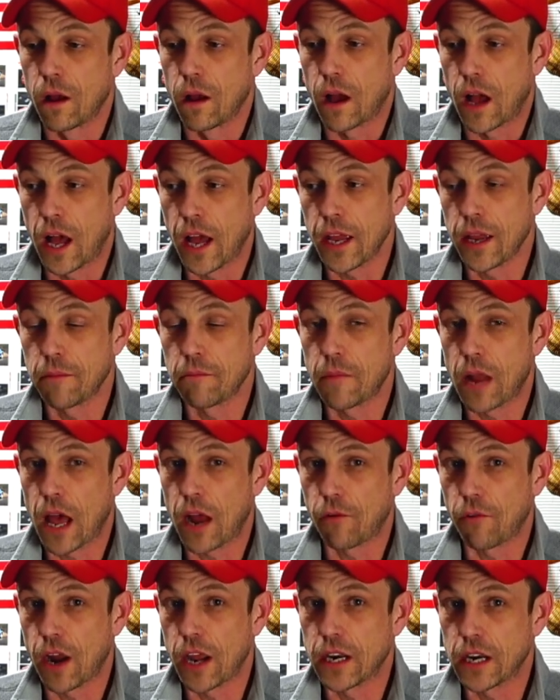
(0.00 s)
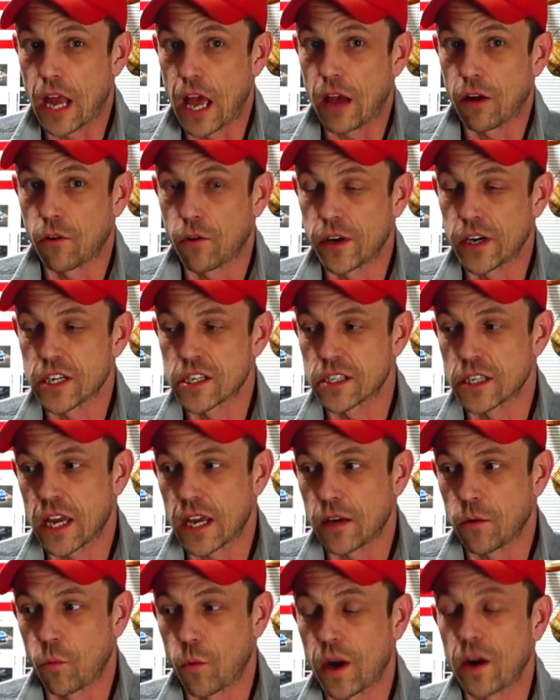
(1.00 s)
I am not right now going to
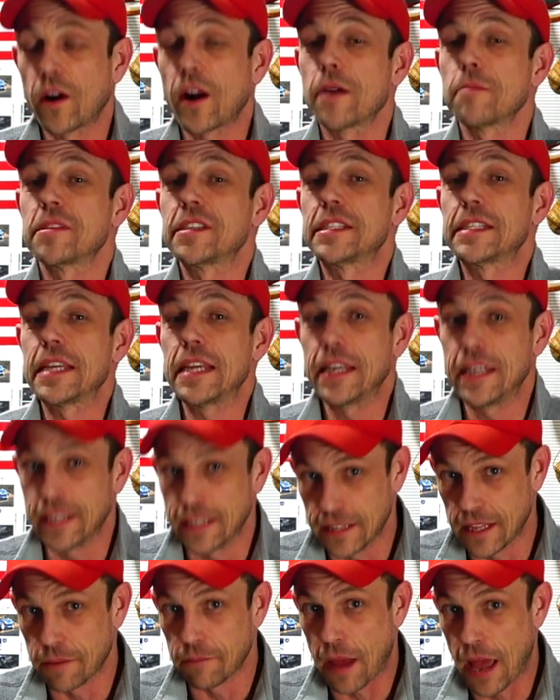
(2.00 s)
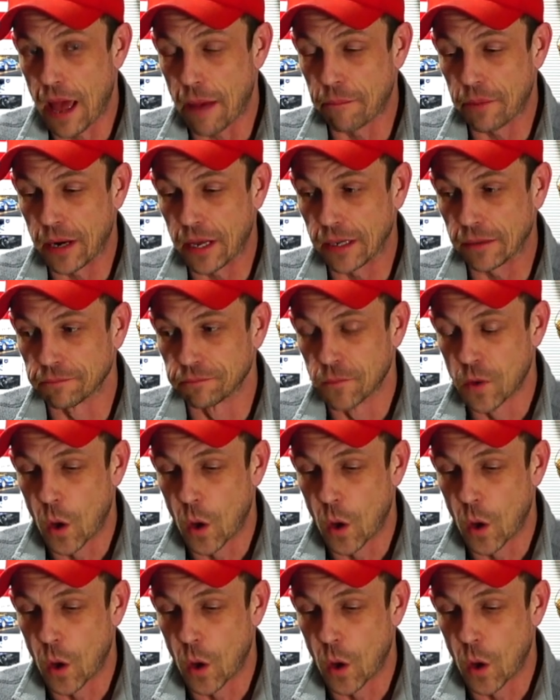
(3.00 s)
say where I'm seeing them happening,